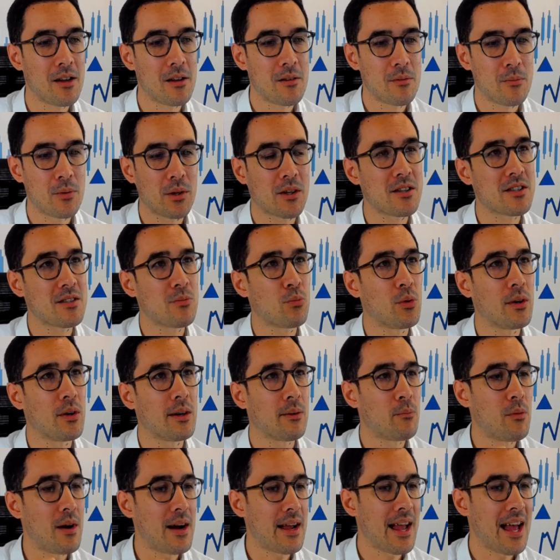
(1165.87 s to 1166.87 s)
because
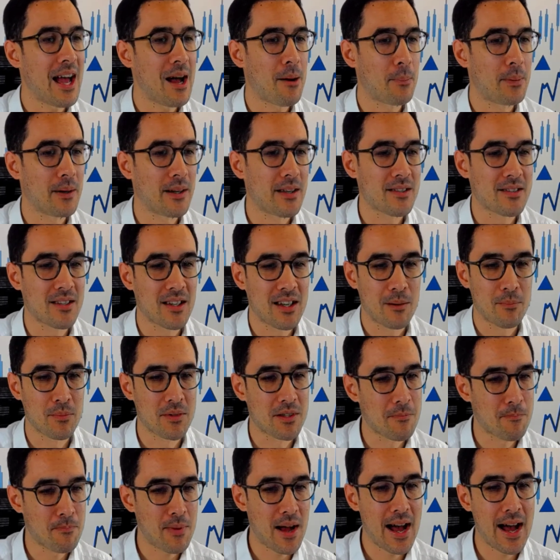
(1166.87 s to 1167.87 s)
what might happen is the numbers
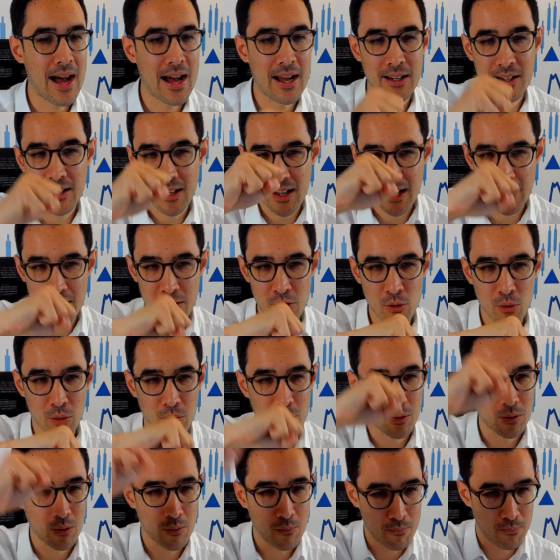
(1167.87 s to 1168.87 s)
are bad and
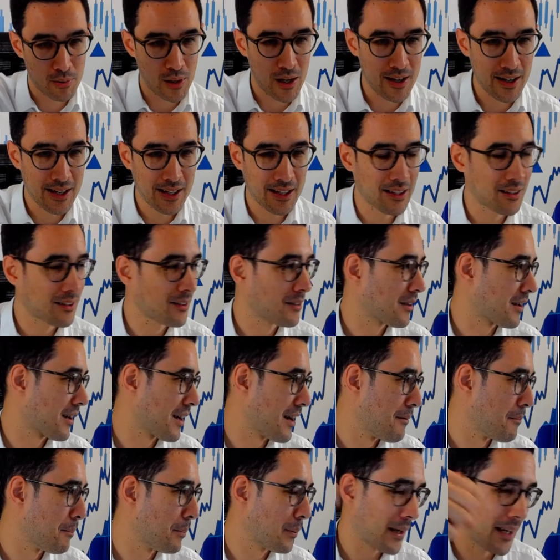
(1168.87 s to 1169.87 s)
you're buying the
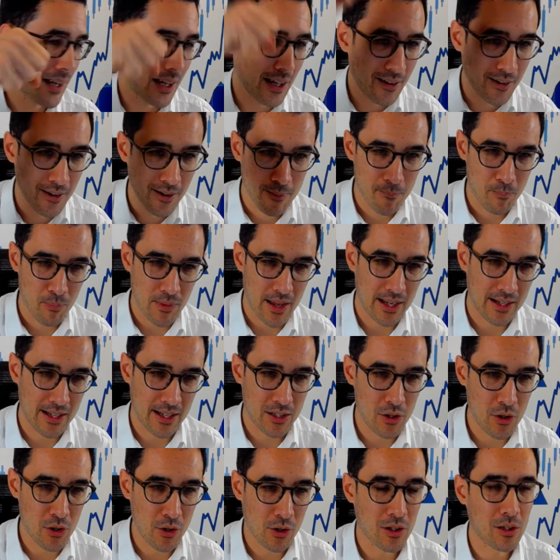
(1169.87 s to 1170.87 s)
company and
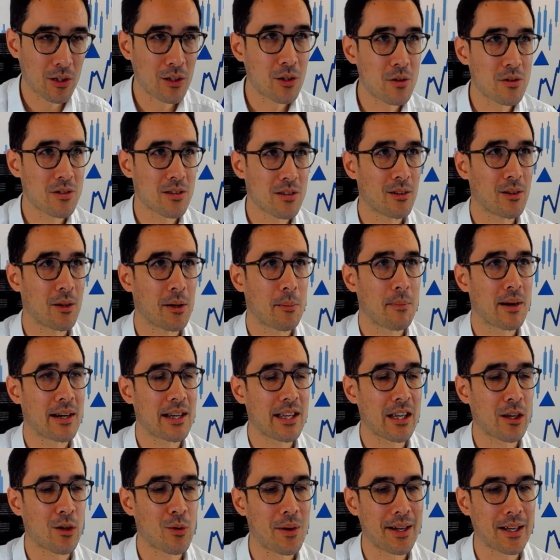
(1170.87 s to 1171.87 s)
then you can lose a lot of money
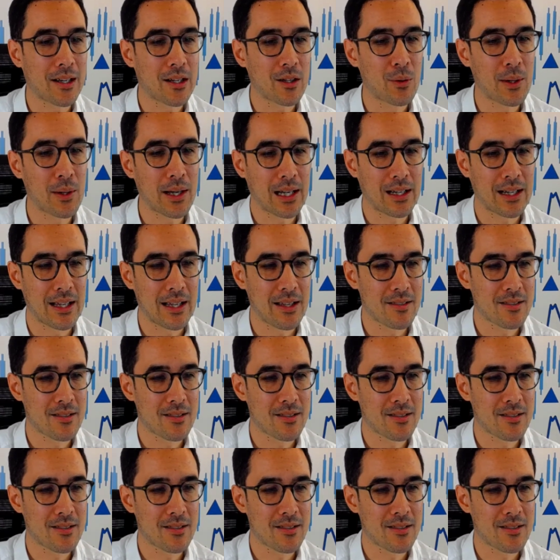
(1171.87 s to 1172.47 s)
quite quickly.